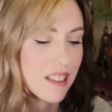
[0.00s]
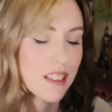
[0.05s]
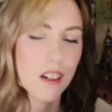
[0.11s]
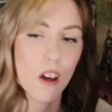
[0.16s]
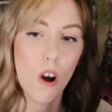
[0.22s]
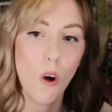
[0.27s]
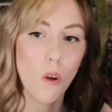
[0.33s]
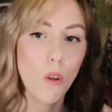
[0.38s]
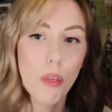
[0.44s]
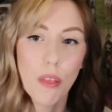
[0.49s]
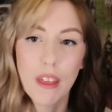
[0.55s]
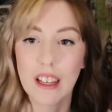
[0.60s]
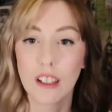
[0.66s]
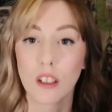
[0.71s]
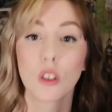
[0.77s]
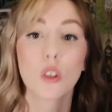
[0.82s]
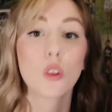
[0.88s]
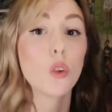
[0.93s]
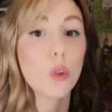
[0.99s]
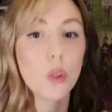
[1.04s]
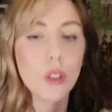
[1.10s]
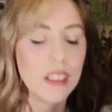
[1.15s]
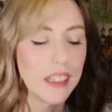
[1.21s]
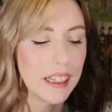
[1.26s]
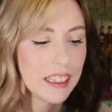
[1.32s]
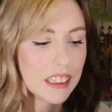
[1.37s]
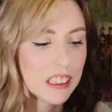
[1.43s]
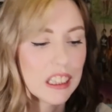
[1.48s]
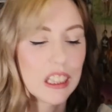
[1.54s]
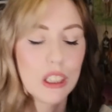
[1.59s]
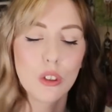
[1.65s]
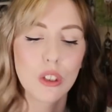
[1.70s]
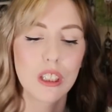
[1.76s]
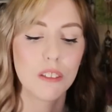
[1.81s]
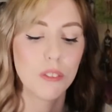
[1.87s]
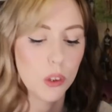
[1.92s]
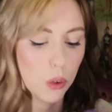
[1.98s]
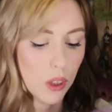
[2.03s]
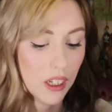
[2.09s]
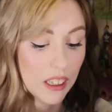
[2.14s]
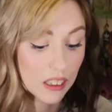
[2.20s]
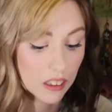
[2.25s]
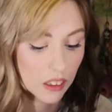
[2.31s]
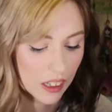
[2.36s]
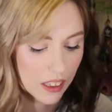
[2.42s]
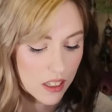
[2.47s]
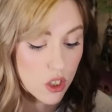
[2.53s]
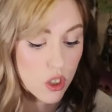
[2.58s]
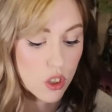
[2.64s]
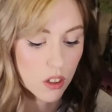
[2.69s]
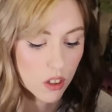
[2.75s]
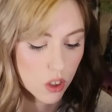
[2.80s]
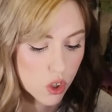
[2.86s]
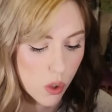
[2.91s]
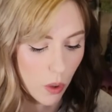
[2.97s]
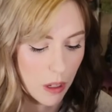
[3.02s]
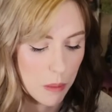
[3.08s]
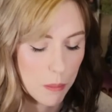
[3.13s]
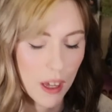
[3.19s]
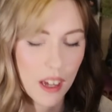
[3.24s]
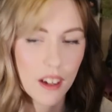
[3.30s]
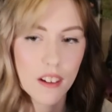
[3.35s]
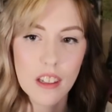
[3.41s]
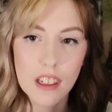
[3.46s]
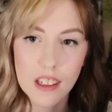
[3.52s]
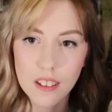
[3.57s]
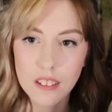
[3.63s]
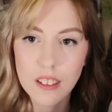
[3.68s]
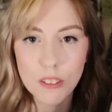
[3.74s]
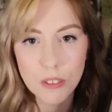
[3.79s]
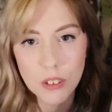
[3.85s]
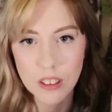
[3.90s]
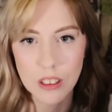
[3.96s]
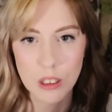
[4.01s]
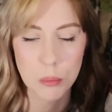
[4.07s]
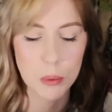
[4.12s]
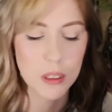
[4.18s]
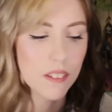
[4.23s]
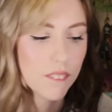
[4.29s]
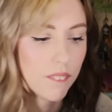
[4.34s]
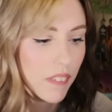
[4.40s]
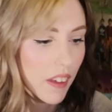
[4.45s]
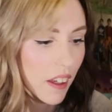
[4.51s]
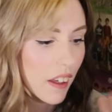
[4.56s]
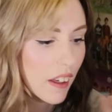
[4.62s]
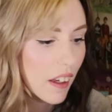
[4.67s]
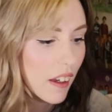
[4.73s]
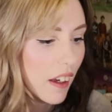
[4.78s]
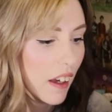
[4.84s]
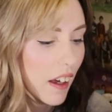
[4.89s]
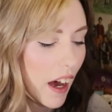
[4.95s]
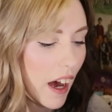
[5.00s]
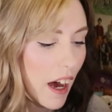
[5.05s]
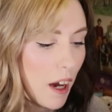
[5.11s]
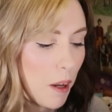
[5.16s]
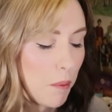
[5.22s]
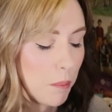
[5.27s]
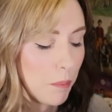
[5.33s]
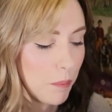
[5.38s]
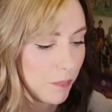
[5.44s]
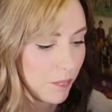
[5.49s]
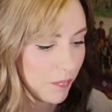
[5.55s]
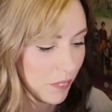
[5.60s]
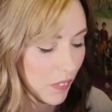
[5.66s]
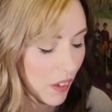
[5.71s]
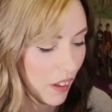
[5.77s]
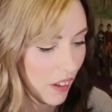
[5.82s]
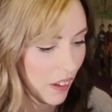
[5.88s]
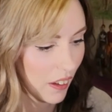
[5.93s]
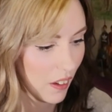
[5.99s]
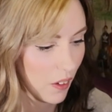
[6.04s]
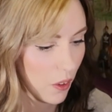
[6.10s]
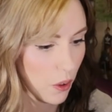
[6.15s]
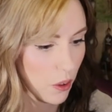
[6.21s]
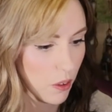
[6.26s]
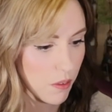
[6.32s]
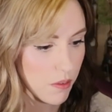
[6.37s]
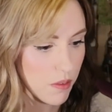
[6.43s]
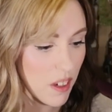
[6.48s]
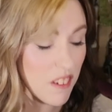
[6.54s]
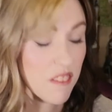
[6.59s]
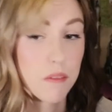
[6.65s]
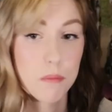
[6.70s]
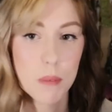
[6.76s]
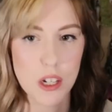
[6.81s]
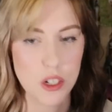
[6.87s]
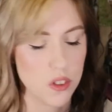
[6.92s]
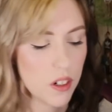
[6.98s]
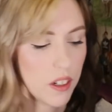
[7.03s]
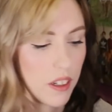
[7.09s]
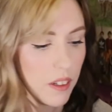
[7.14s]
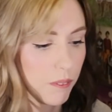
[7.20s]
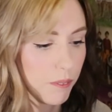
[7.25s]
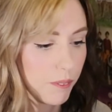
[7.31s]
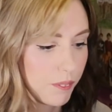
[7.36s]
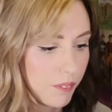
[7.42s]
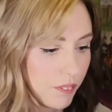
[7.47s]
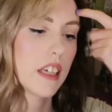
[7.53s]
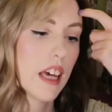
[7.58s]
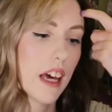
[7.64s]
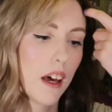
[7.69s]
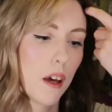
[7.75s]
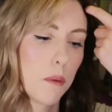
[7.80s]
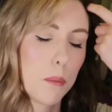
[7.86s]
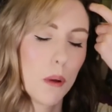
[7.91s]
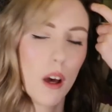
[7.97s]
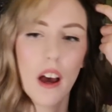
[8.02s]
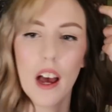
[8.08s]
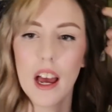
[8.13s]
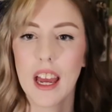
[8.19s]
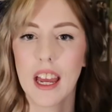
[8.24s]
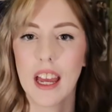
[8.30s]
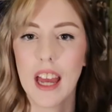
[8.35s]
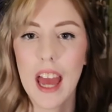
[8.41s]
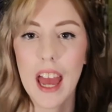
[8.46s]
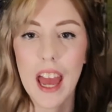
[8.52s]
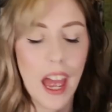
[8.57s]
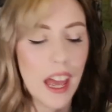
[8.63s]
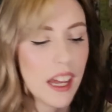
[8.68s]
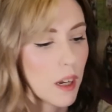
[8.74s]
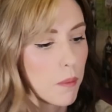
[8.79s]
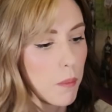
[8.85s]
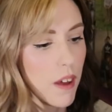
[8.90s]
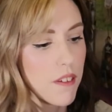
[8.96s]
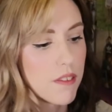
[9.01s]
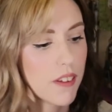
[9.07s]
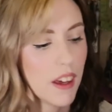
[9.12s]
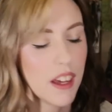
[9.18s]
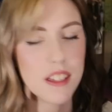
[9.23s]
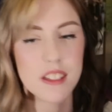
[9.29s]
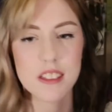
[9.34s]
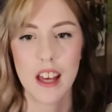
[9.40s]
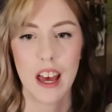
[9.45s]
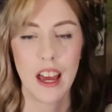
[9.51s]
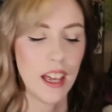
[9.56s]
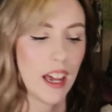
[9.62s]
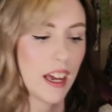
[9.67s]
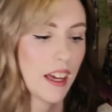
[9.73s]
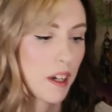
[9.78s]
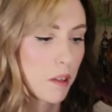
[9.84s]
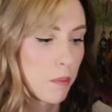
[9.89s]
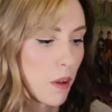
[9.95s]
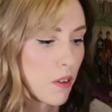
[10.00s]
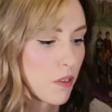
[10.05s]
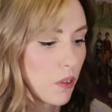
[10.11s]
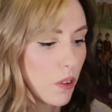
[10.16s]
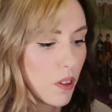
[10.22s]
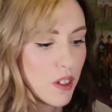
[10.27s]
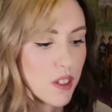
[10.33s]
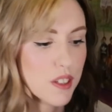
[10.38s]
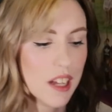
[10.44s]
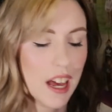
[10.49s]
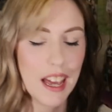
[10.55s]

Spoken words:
It's a whole thing. Google it. It'll give you a little, sorry, Mike. It'll give you a little bit of information on it. Yeah, but I hated my face. I hated my voice.